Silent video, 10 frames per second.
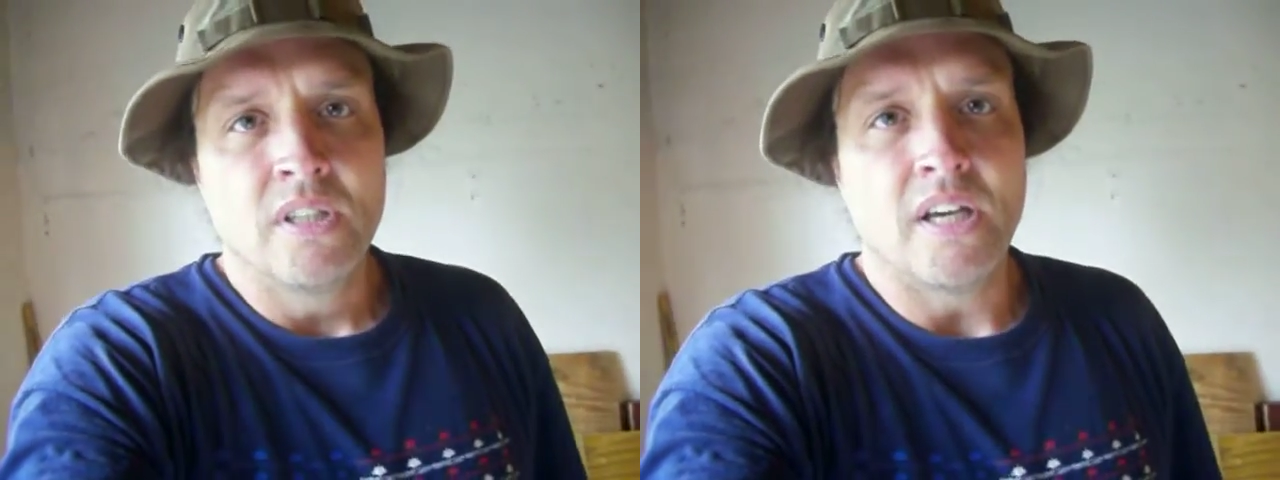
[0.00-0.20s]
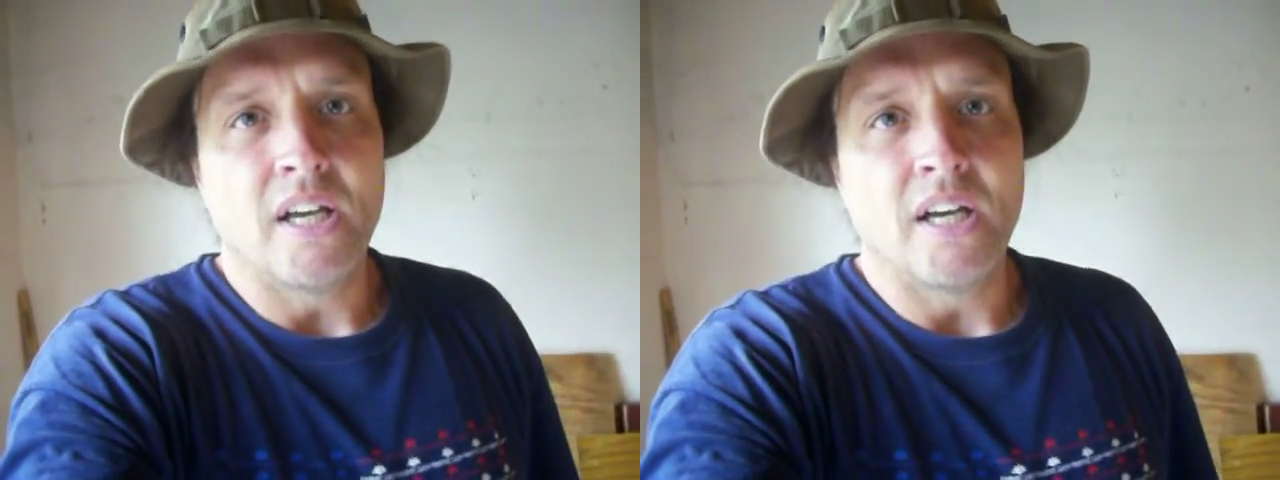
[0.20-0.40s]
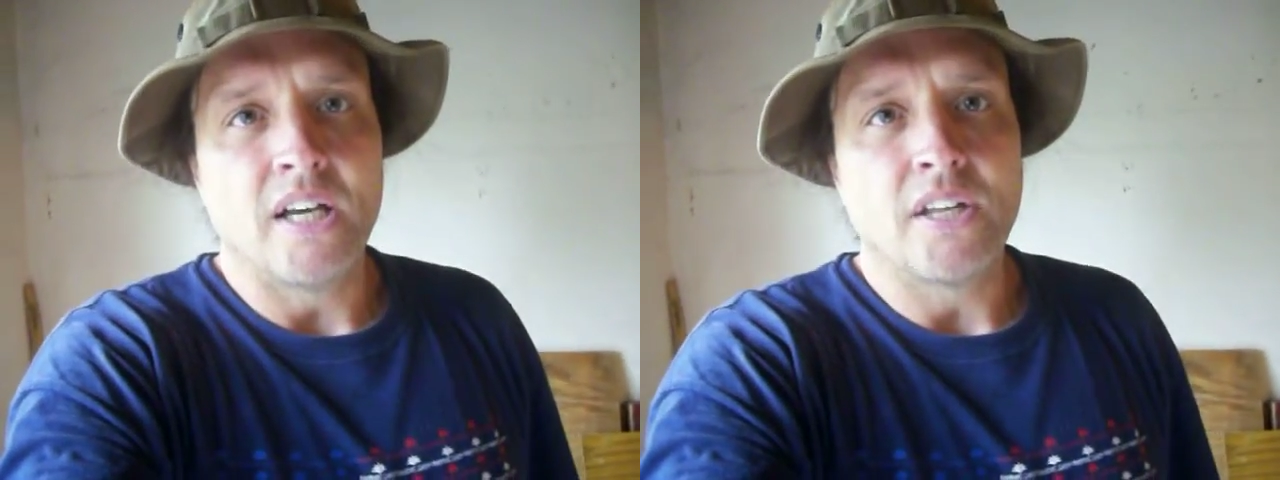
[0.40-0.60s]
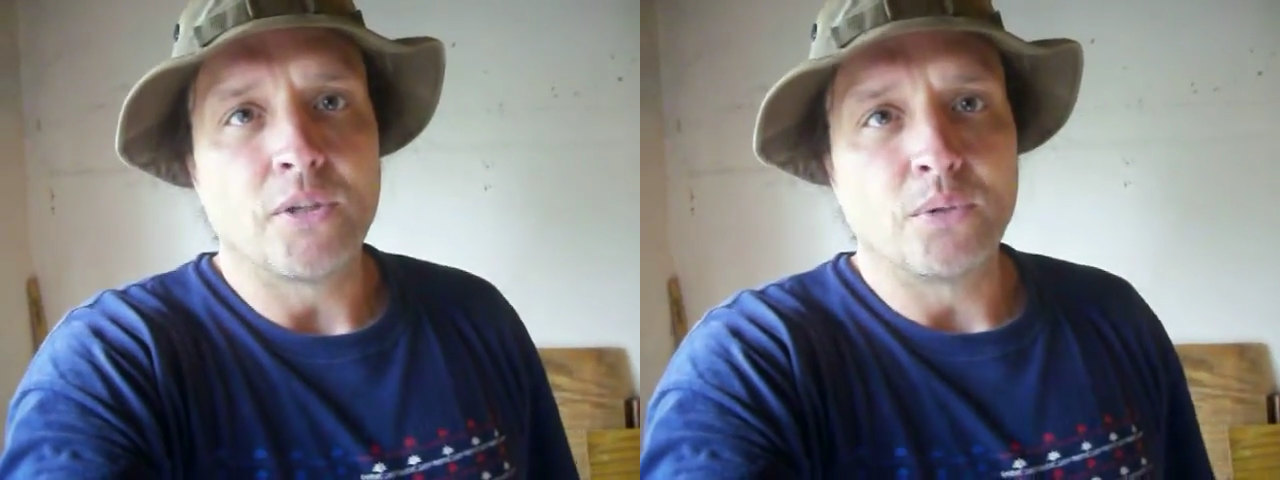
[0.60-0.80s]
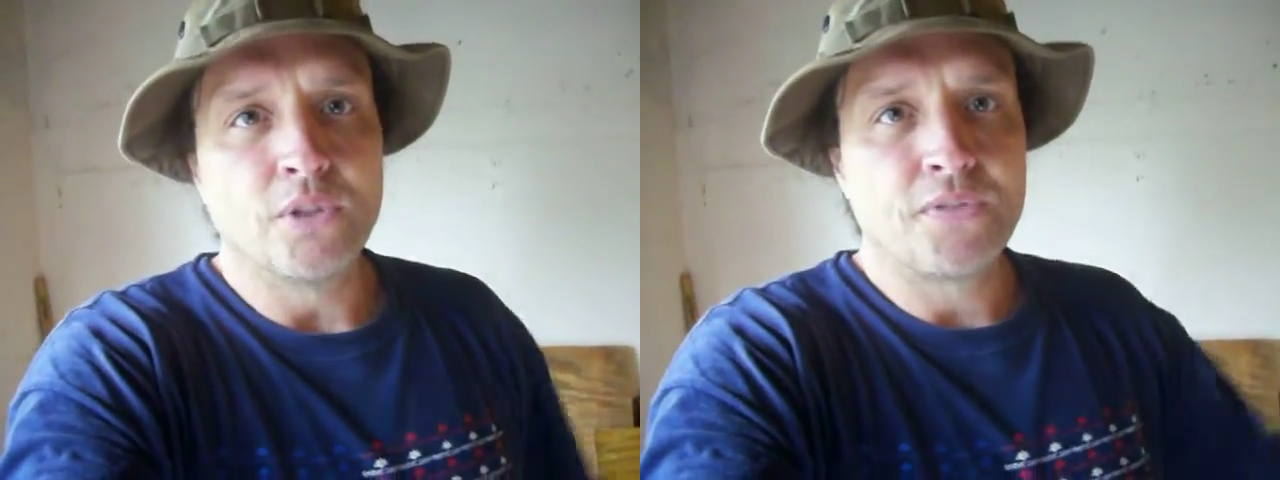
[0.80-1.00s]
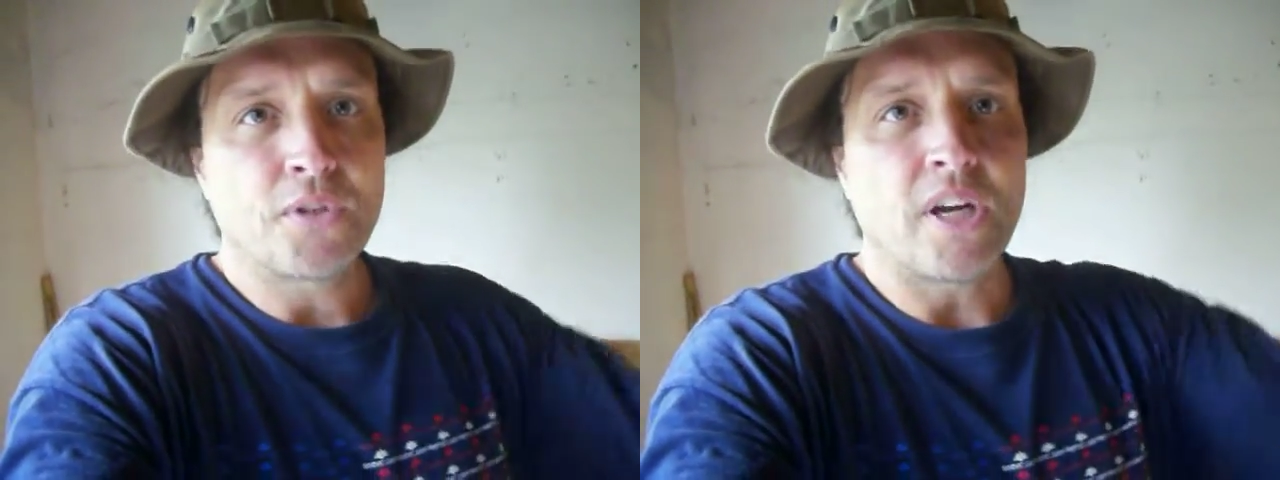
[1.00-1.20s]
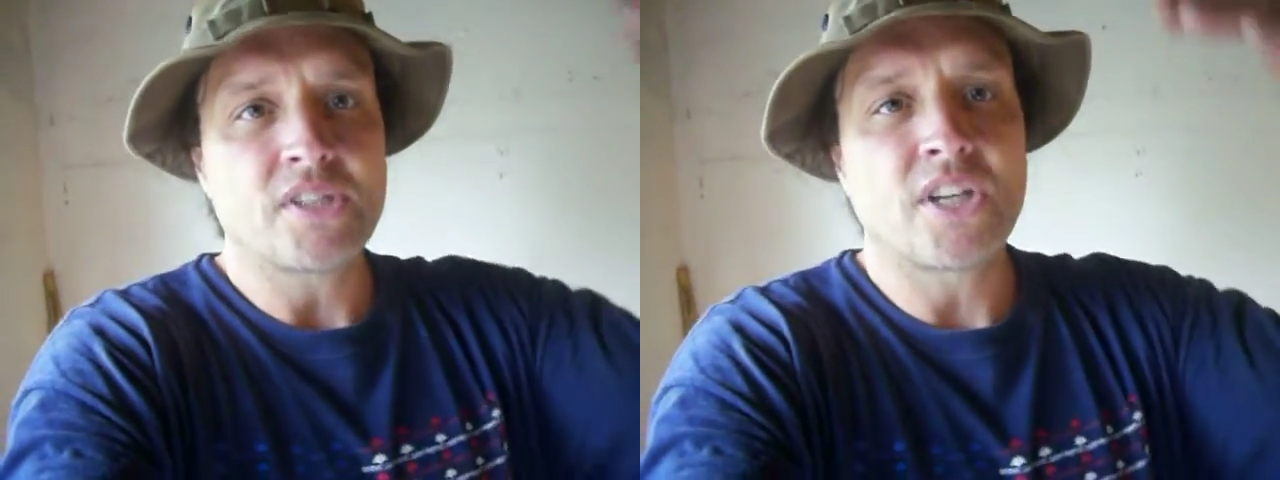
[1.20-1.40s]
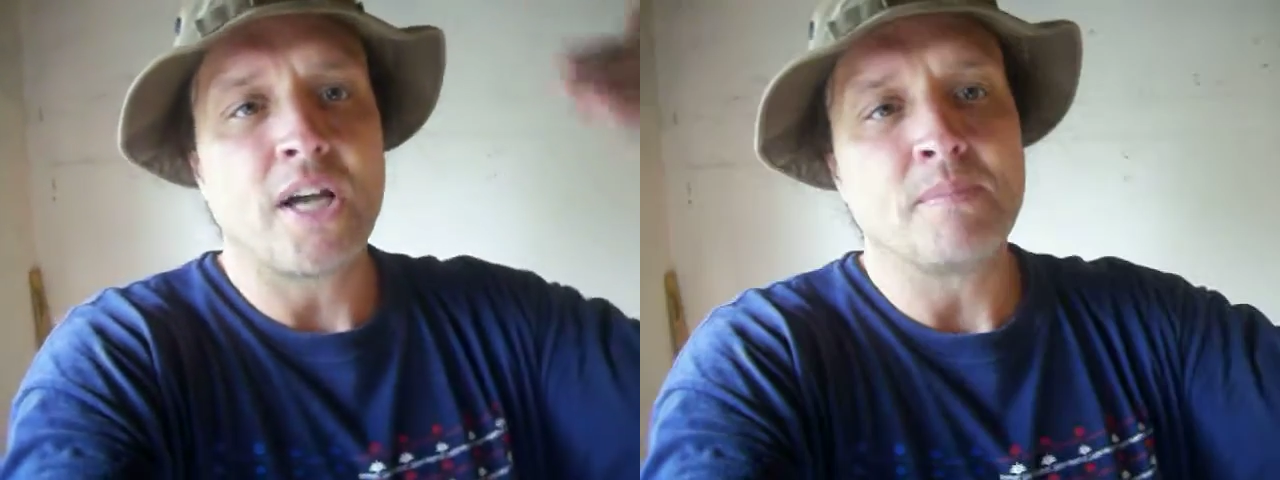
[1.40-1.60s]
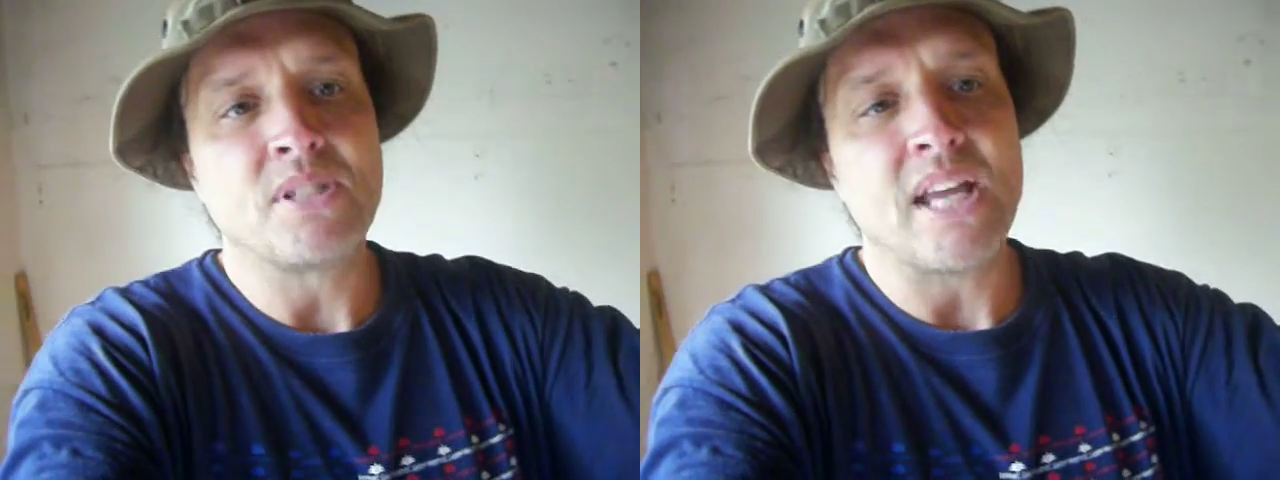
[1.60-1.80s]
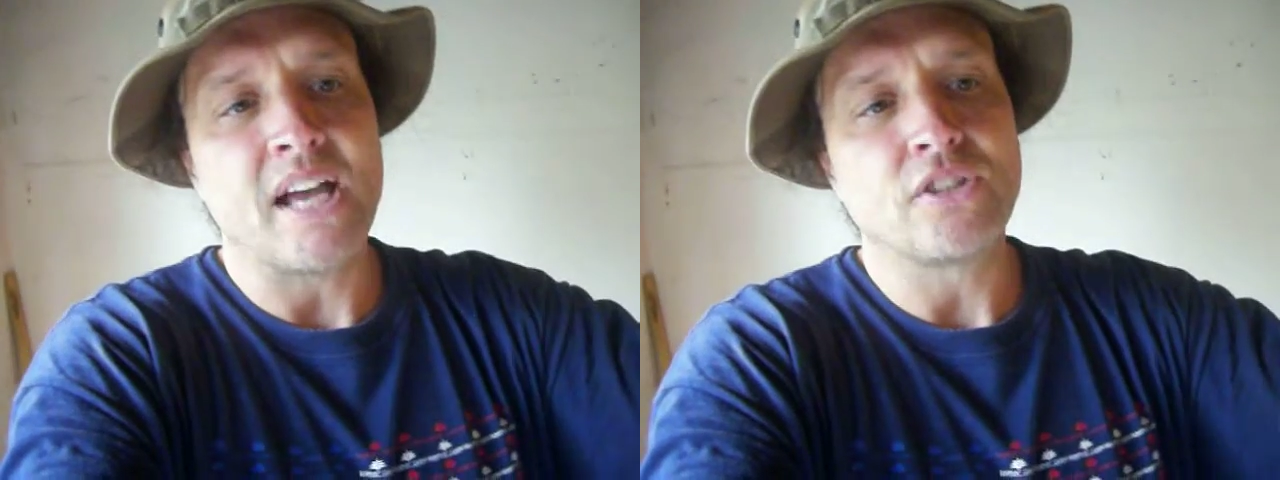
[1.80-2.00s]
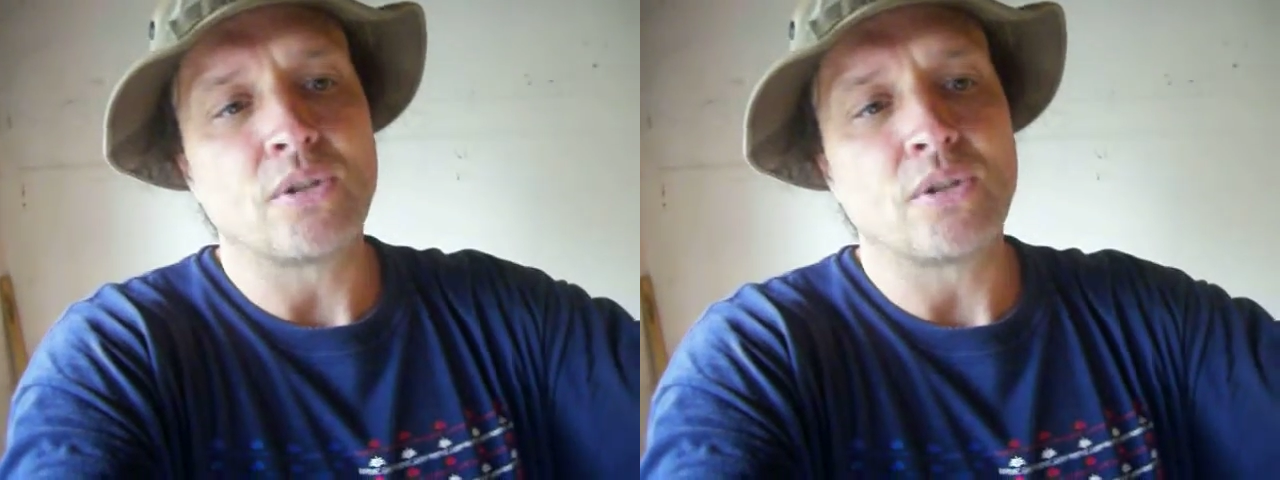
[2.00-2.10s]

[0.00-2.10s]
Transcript: uh, the roof truss comes down